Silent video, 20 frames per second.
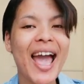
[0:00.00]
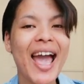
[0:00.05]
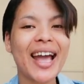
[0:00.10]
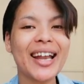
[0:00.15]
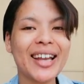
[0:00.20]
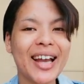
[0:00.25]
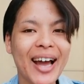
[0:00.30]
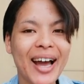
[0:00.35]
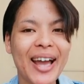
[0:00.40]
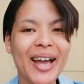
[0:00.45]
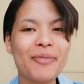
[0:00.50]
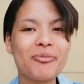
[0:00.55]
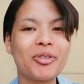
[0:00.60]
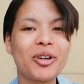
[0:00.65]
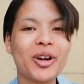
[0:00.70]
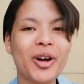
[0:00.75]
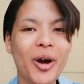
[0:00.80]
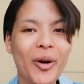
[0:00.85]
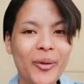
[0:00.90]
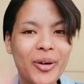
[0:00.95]
and I am
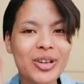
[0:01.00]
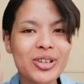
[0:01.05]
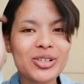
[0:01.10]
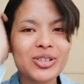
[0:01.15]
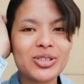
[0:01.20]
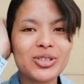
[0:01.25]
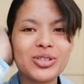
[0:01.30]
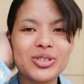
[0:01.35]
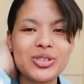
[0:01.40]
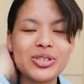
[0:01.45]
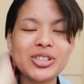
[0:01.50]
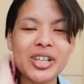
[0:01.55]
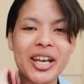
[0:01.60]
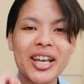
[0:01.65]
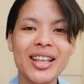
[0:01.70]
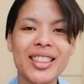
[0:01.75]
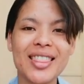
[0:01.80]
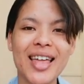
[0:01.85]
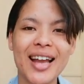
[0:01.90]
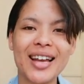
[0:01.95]
going to
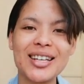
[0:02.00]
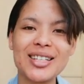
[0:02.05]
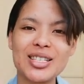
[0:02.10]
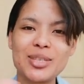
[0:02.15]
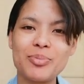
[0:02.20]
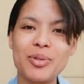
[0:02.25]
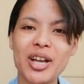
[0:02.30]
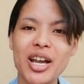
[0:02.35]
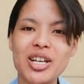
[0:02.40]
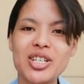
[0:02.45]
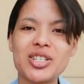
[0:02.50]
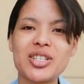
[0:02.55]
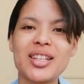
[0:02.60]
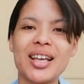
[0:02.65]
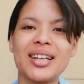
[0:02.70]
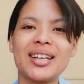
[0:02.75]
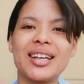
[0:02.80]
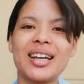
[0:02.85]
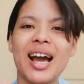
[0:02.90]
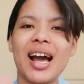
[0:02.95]
take that inspiration,
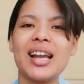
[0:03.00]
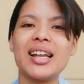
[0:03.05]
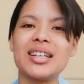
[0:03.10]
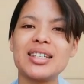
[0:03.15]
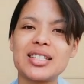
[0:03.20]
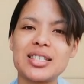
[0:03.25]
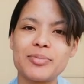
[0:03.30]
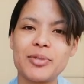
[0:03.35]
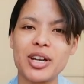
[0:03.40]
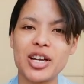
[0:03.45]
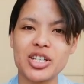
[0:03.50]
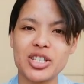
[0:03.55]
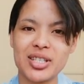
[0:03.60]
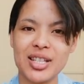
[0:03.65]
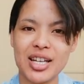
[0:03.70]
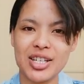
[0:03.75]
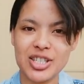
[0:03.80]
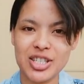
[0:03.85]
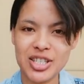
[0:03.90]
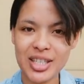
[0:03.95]
that color inspiration
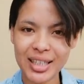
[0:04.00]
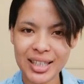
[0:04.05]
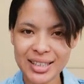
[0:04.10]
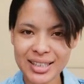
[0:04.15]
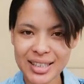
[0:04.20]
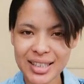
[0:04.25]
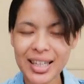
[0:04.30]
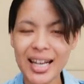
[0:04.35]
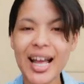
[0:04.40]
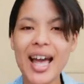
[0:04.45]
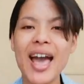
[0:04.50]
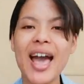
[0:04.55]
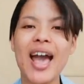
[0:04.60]
that she did,